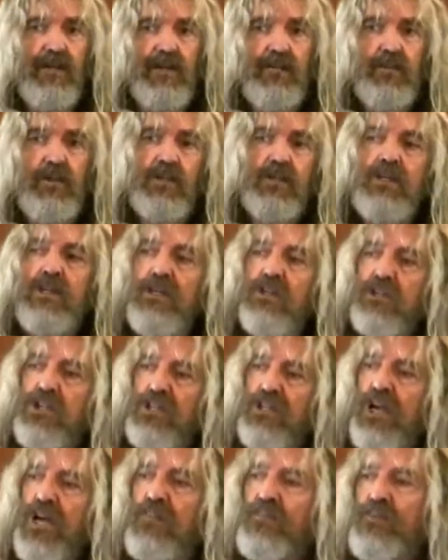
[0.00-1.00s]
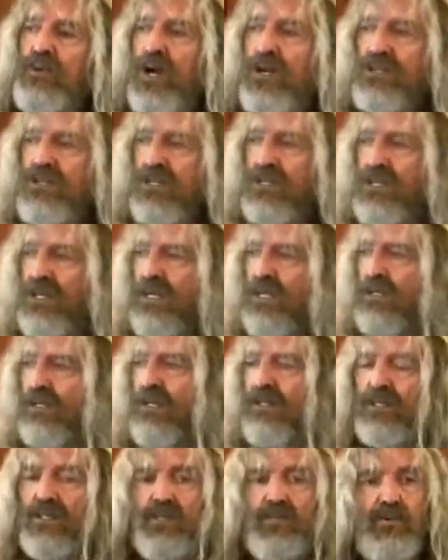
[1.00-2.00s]
But she's not processing
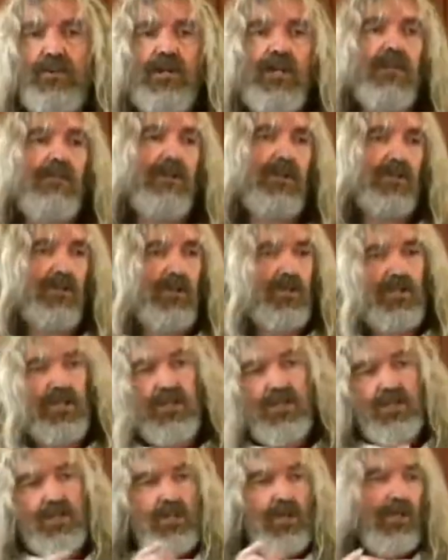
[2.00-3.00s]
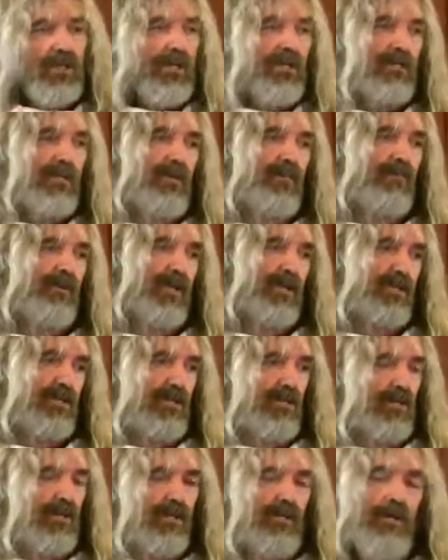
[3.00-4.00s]
the bereaving, so she's stuck in some fashion.
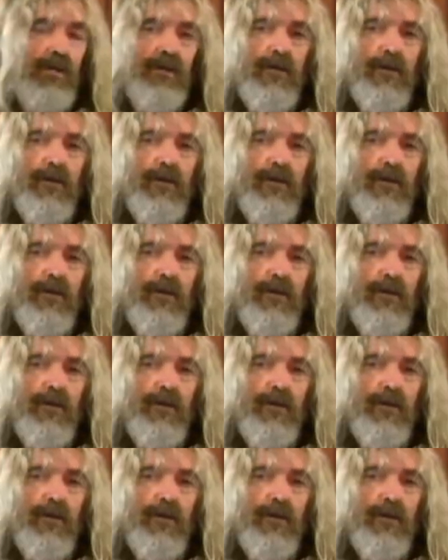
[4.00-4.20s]
So